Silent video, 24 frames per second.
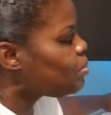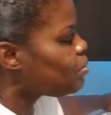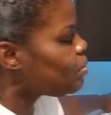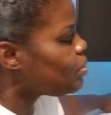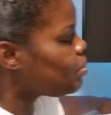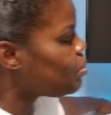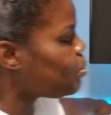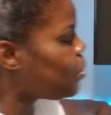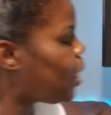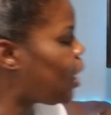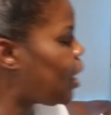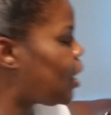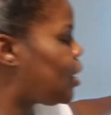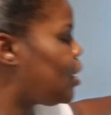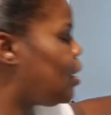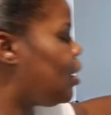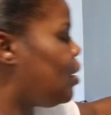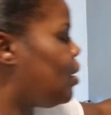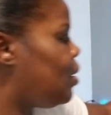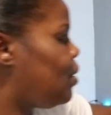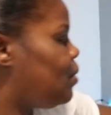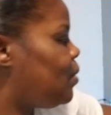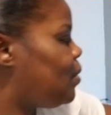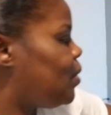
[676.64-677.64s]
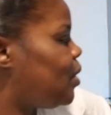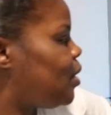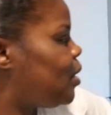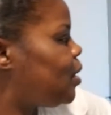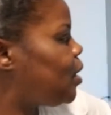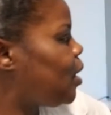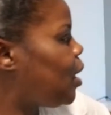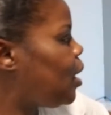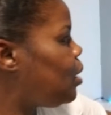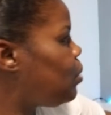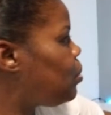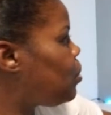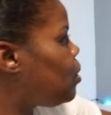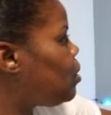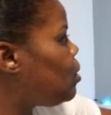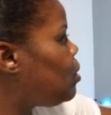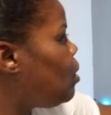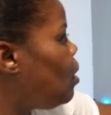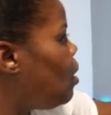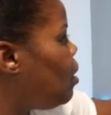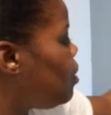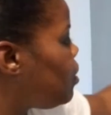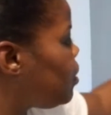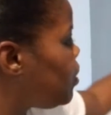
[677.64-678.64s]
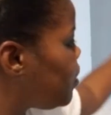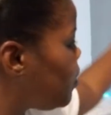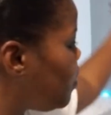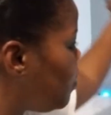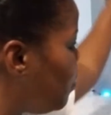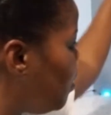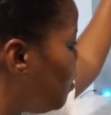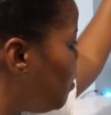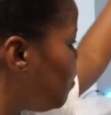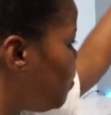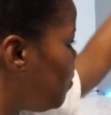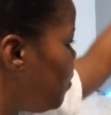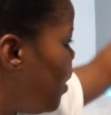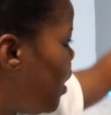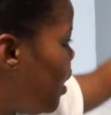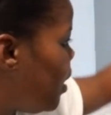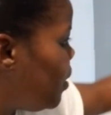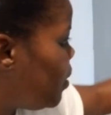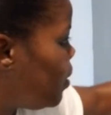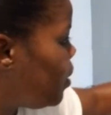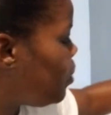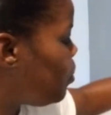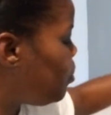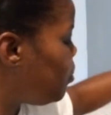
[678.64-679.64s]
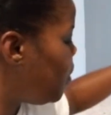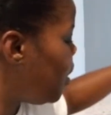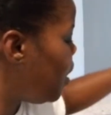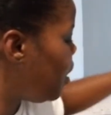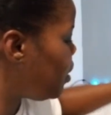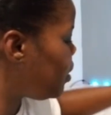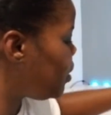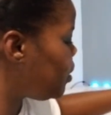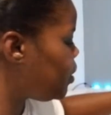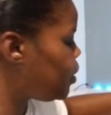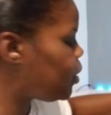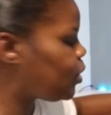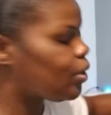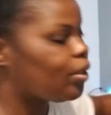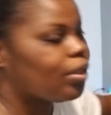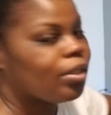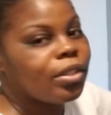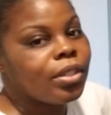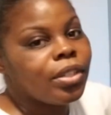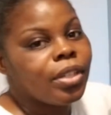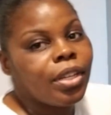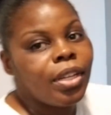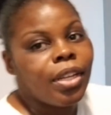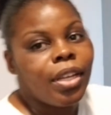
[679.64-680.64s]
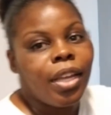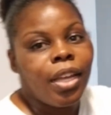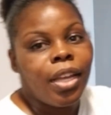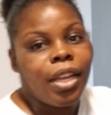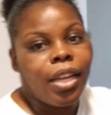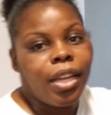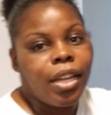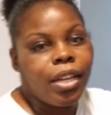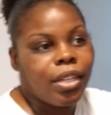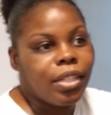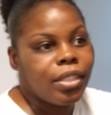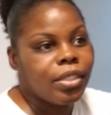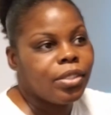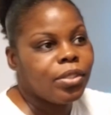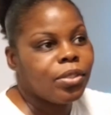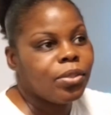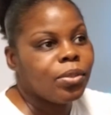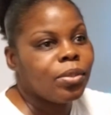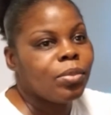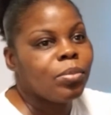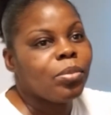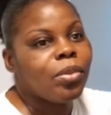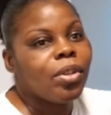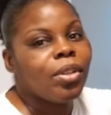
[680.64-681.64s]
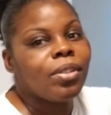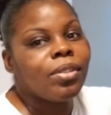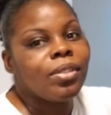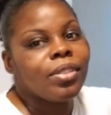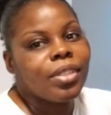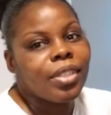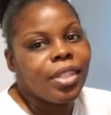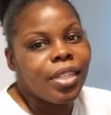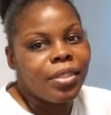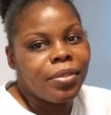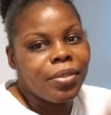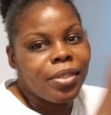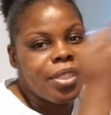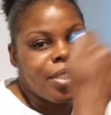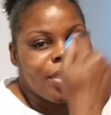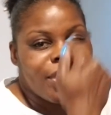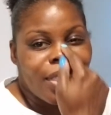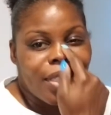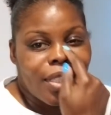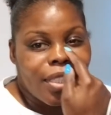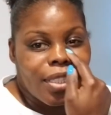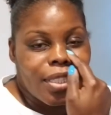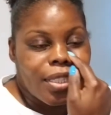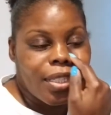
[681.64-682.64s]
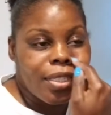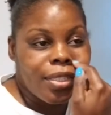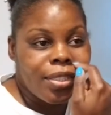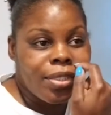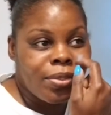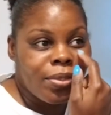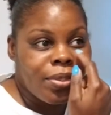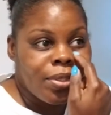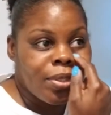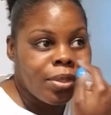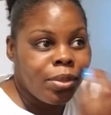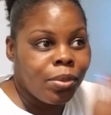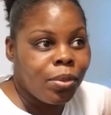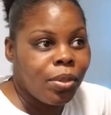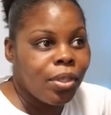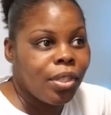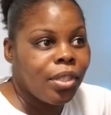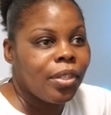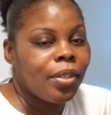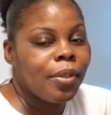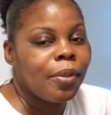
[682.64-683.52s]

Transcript: back of the table, also around the monitor. Here is the remote. Hubby, shut the lights real quick.